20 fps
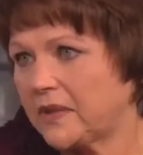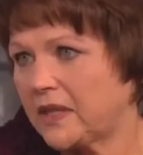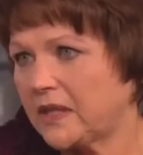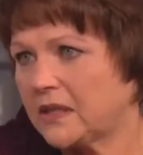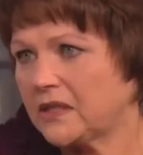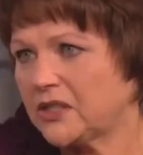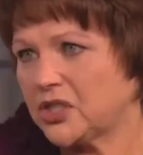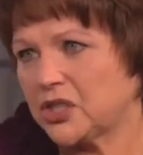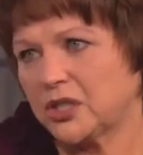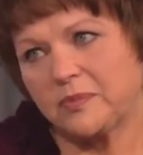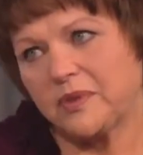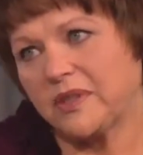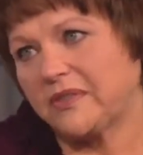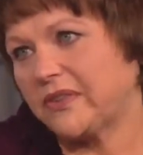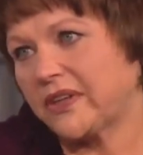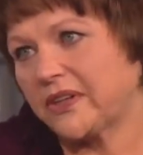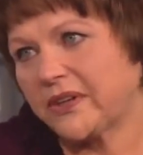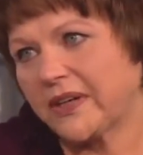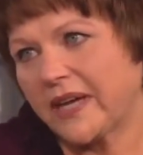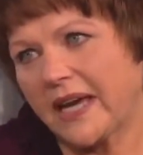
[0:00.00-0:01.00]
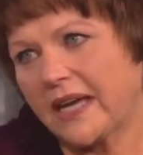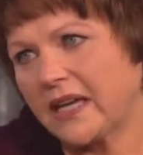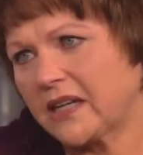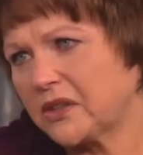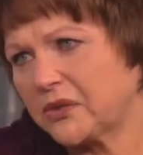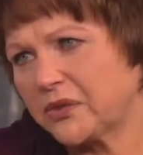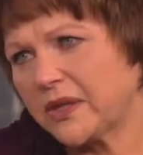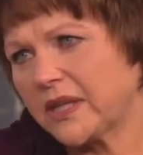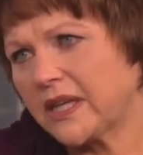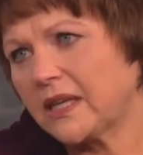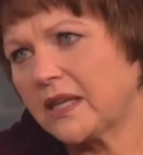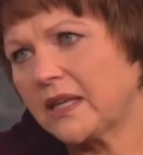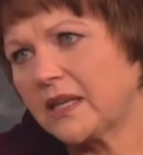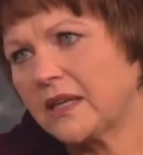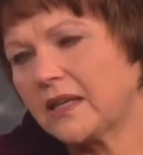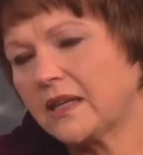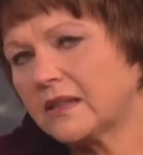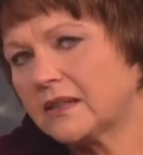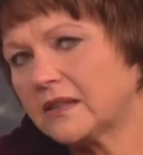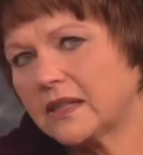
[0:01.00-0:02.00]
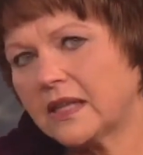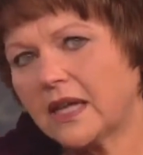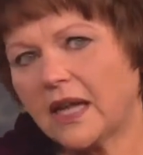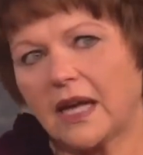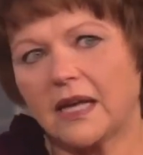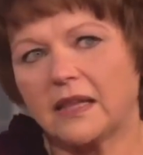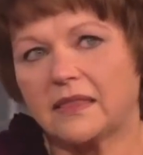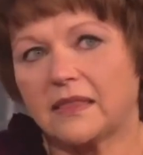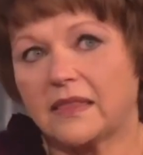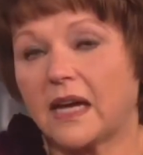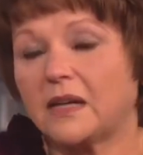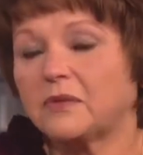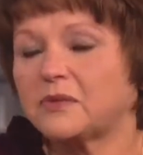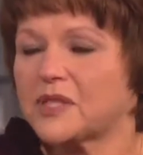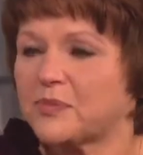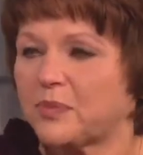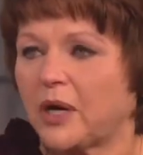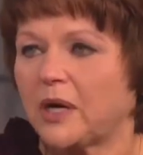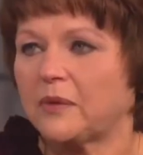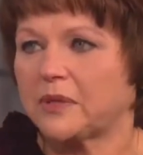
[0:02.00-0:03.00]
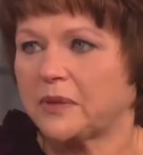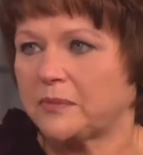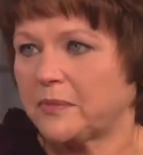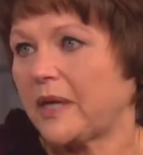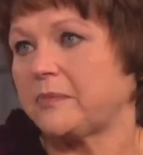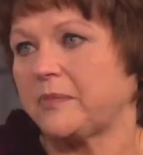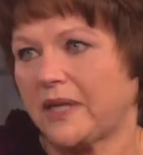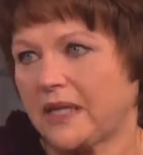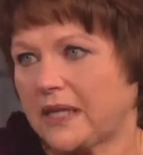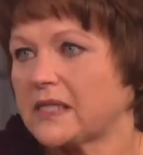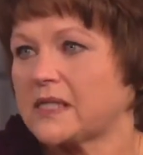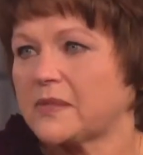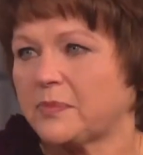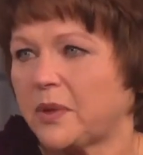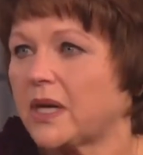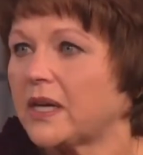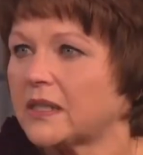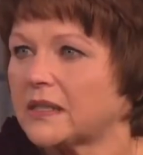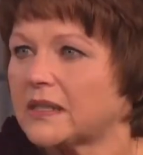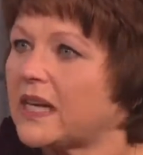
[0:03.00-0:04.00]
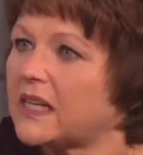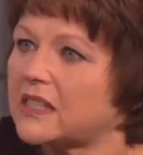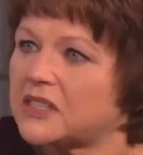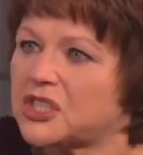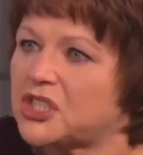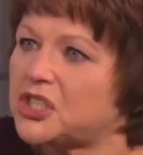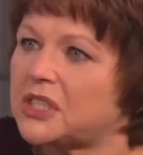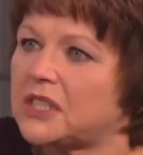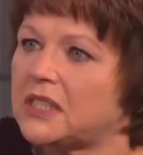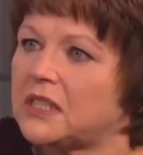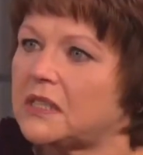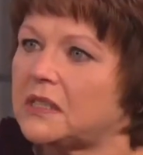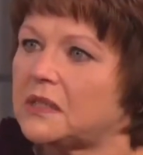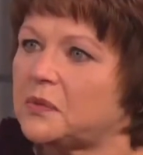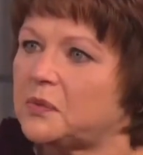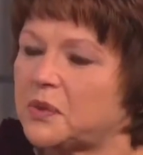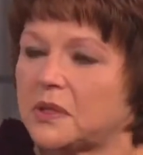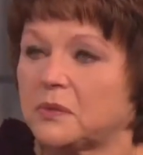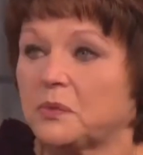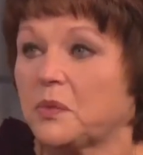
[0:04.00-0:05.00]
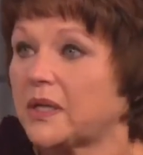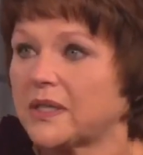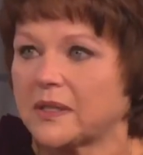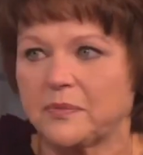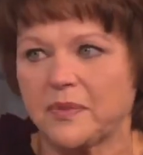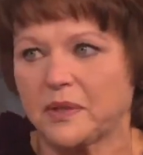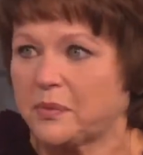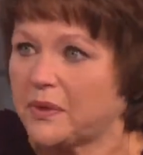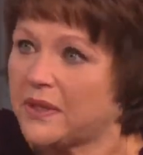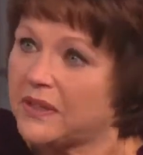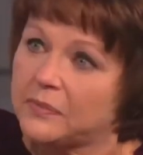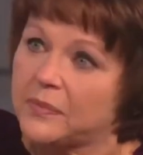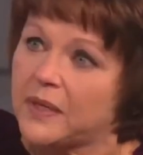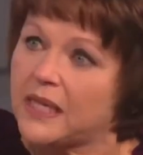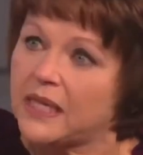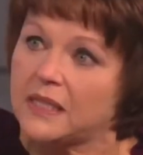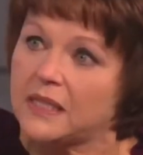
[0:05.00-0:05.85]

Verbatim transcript: me, she'd be very angry, that was probably my biggest part, that she wouldn't want to be with me